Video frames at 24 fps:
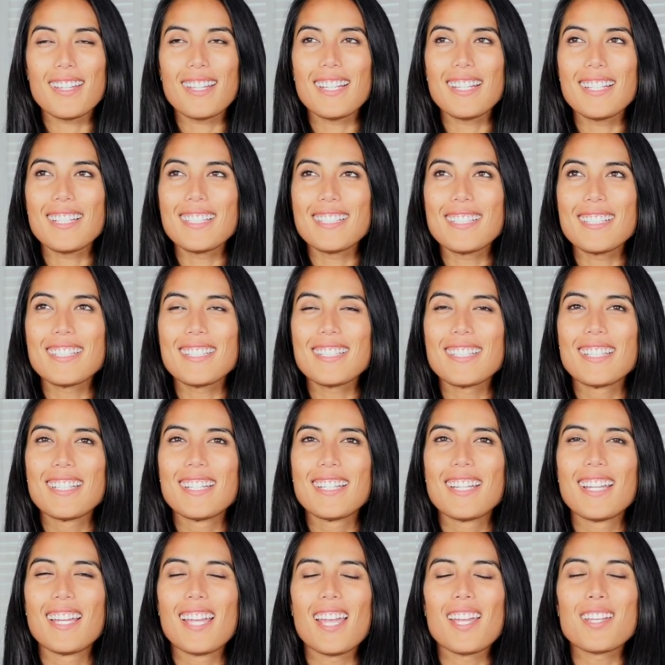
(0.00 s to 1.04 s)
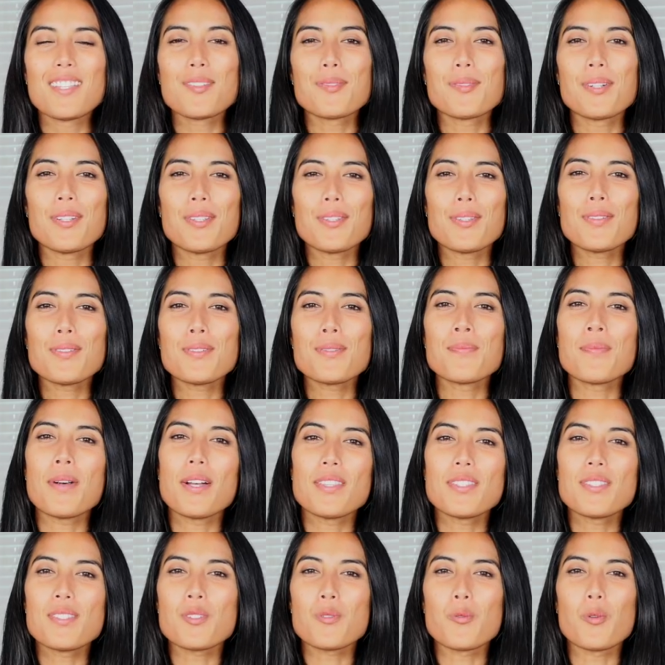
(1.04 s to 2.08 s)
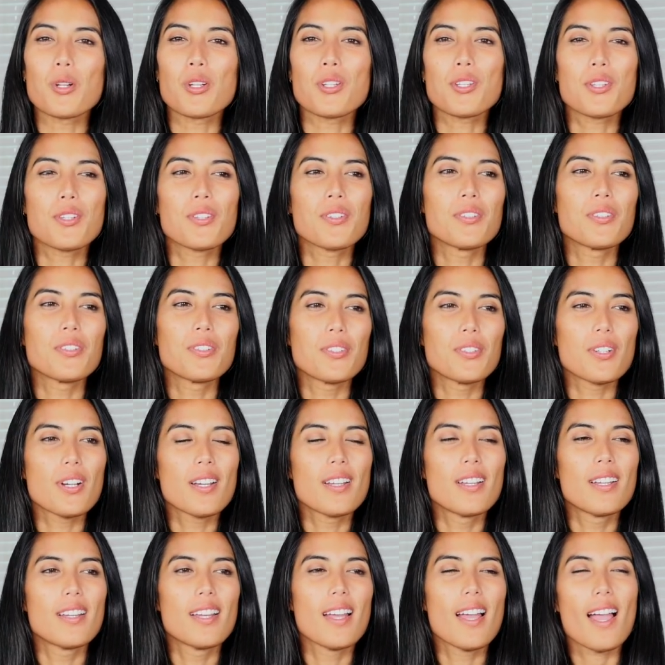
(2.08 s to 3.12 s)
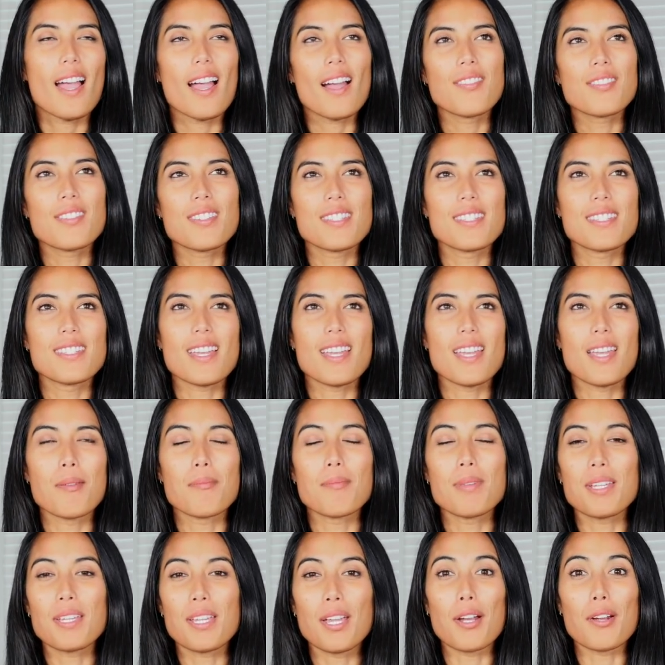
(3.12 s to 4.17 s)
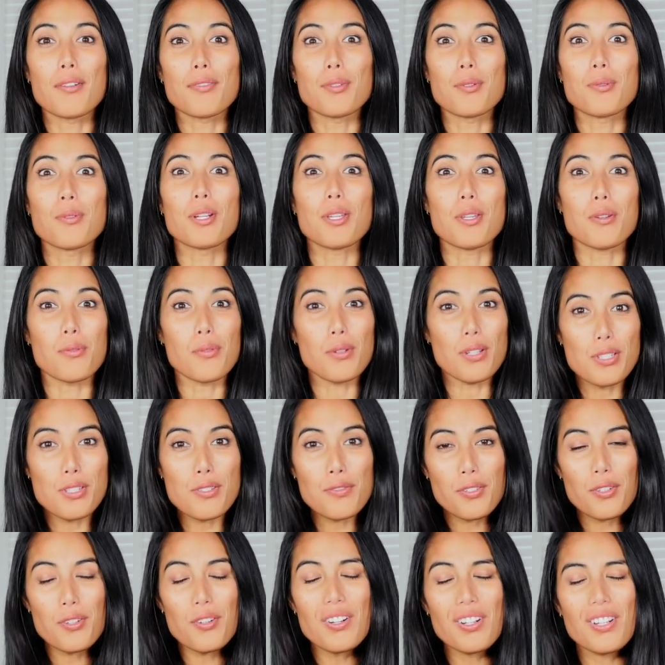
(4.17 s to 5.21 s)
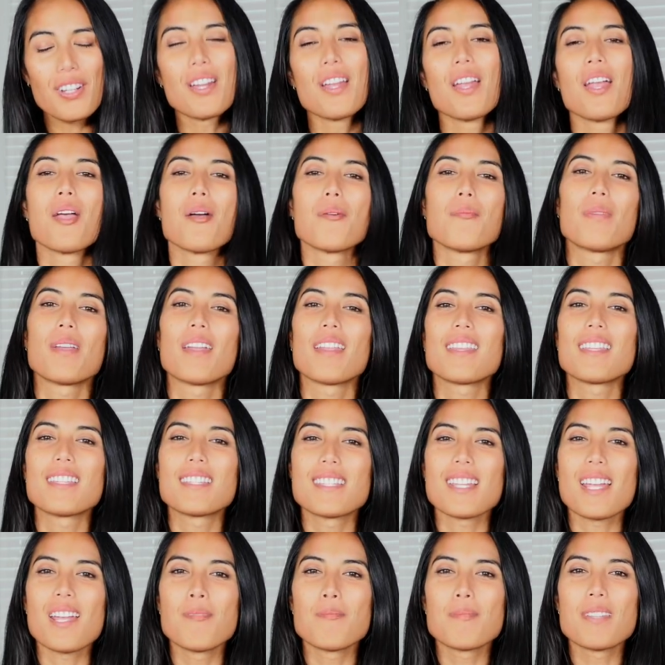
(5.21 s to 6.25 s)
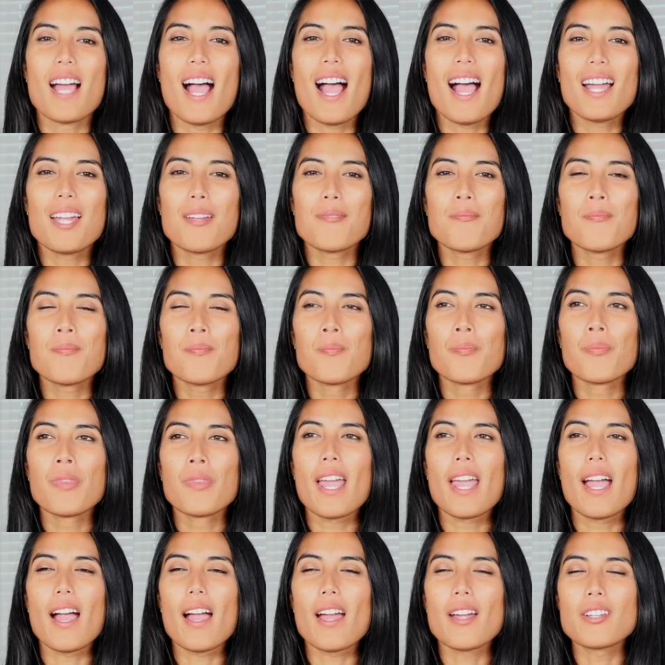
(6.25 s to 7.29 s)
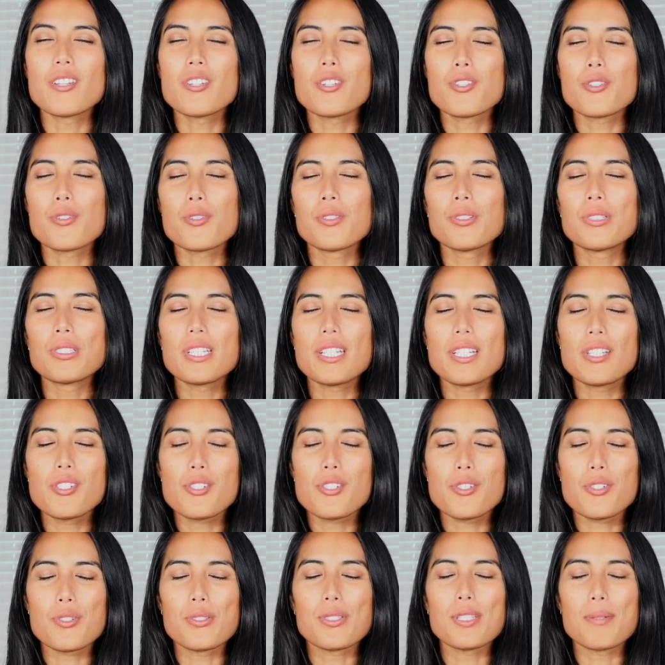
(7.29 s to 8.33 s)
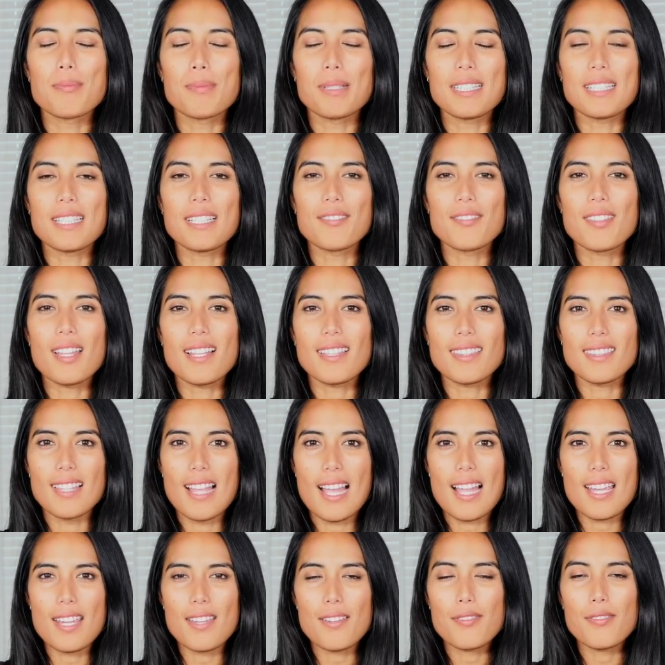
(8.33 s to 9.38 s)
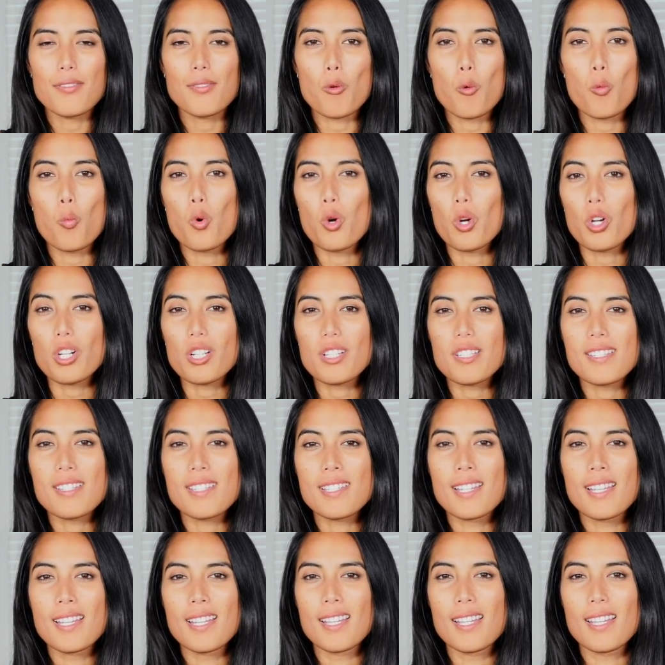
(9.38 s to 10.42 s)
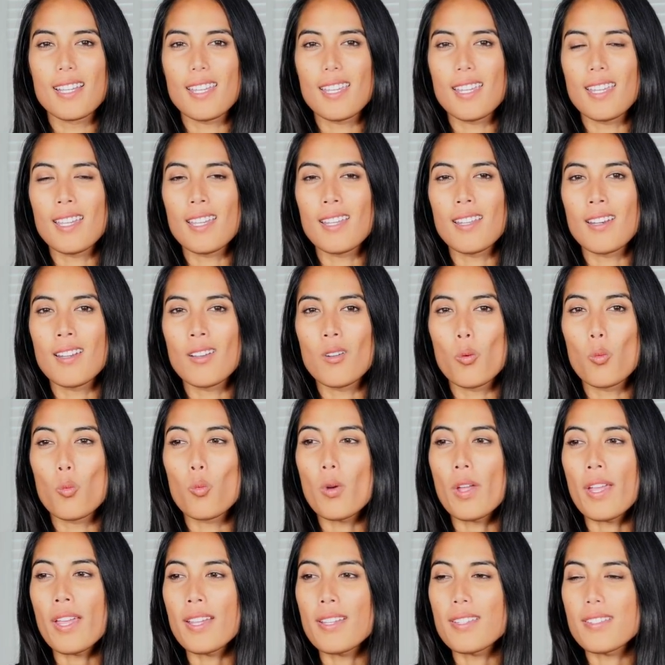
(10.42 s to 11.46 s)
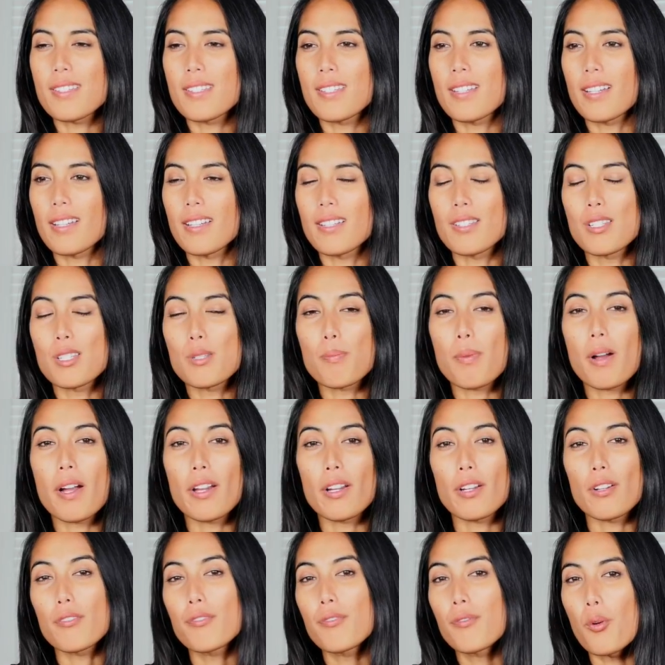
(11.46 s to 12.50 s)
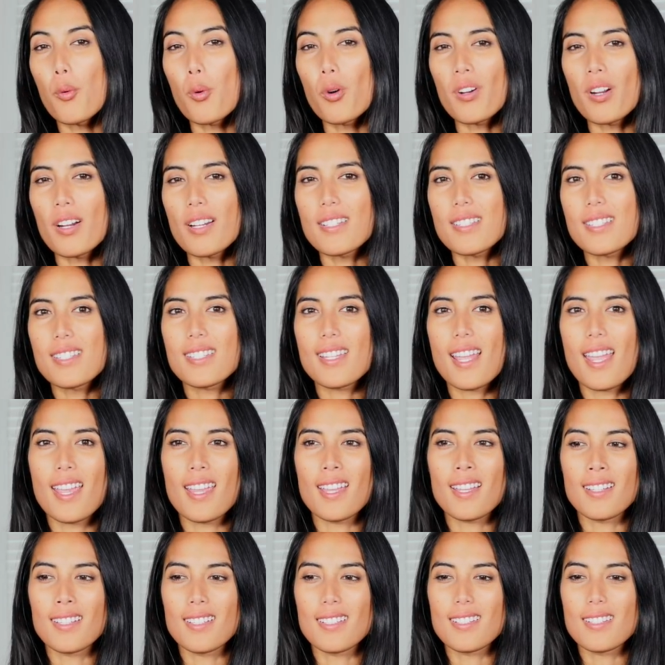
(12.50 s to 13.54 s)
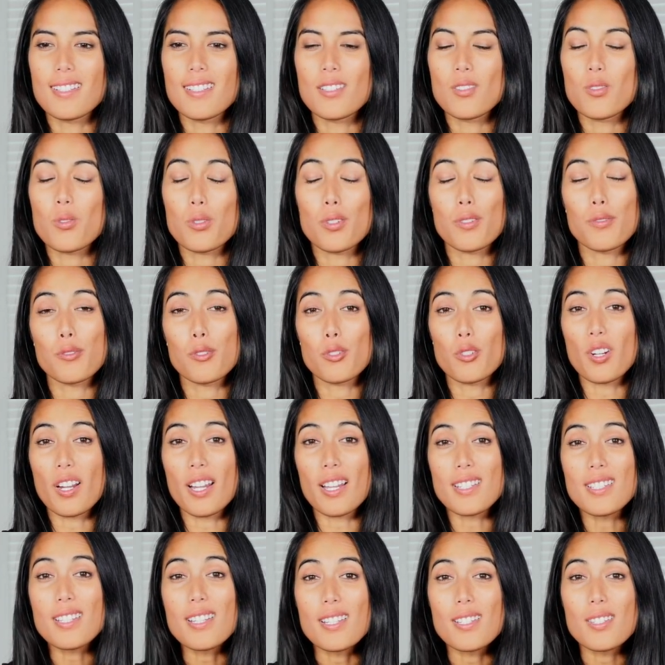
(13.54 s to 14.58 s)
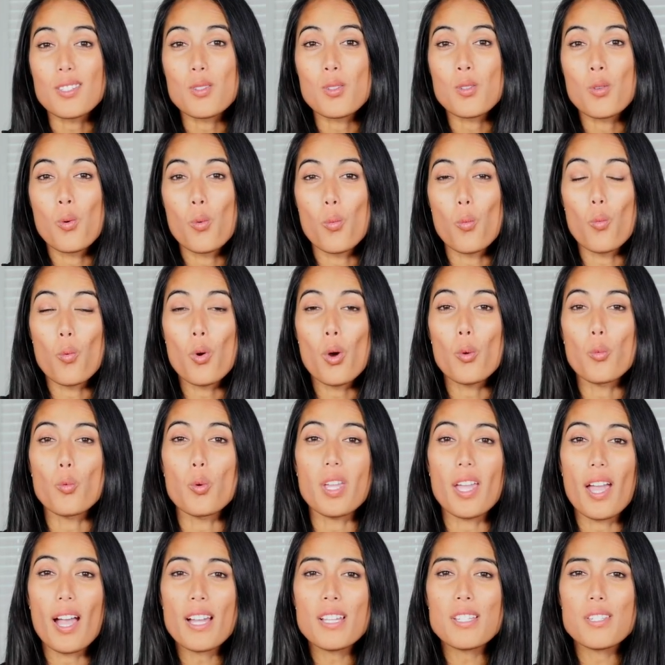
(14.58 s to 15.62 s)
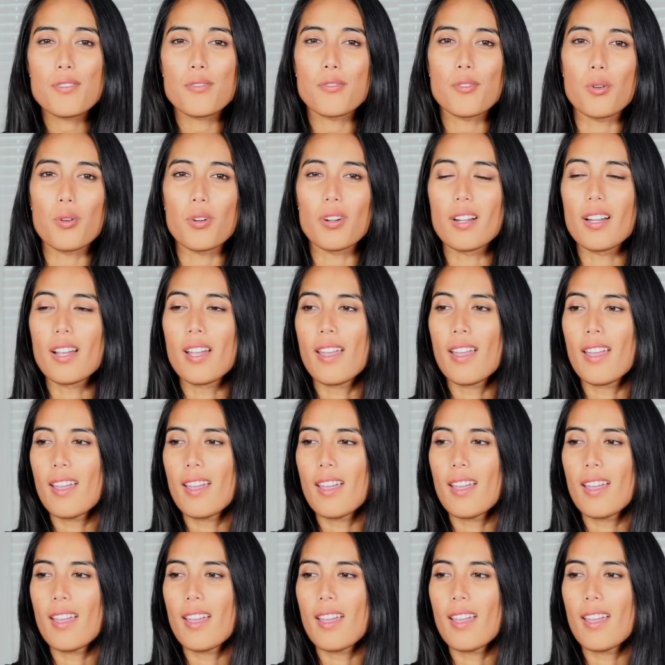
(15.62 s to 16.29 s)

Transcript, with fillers: And it's one of those months where you have to say, be careful what you wish for, but at the same time, I truly believe that life works in ways to conspire for us and sort of grant us what we ask for.